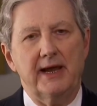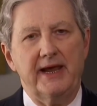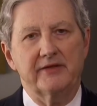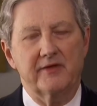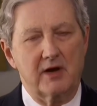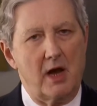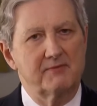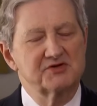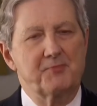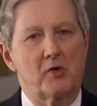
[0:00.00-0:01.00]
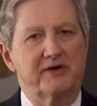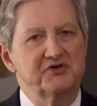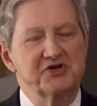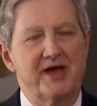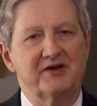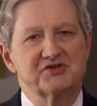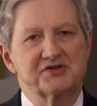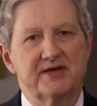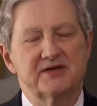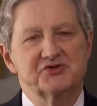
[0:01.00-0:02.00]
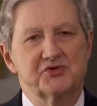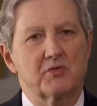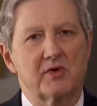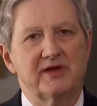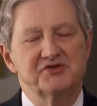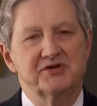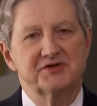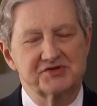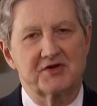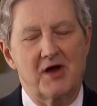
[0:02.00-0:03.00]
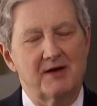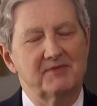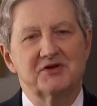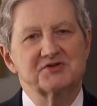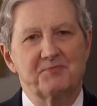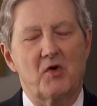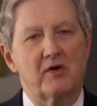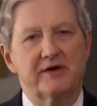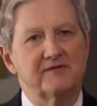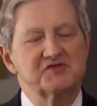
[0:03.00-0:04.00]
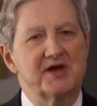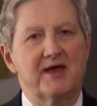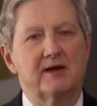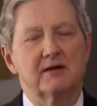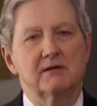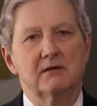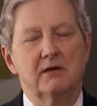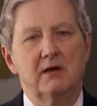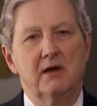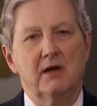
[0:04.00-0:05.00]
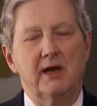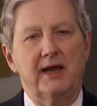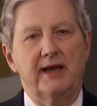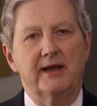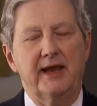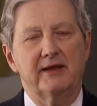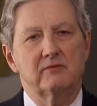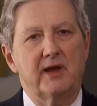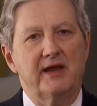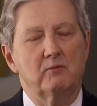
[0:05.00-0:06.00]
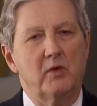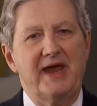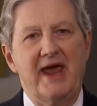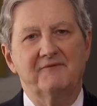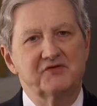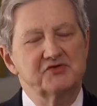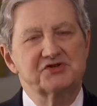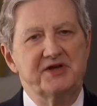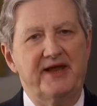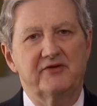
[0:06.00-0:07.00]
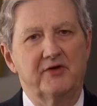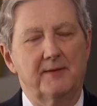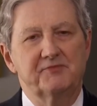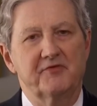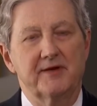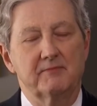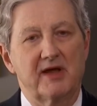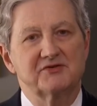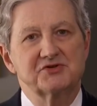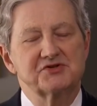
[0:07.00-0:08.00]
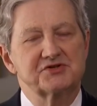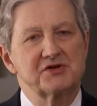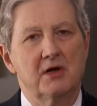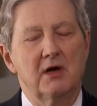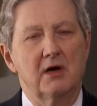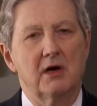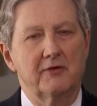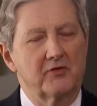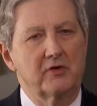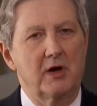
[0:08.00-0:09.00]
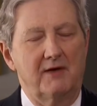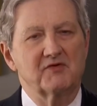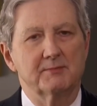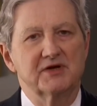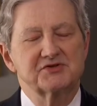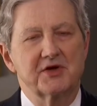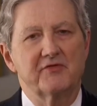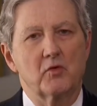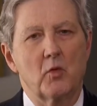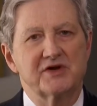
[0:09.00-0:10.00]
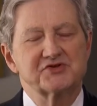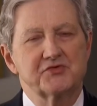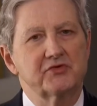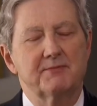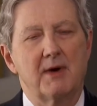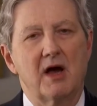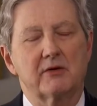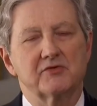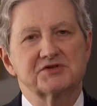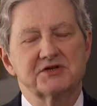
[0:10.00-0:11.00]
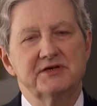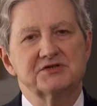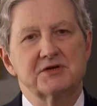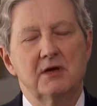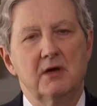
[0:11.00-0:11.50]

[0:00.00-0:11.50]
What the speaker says: And the Communist Party of China says your religion is the Communist Party of China. And we have to stand up to them, not just other governments, other Western democracies,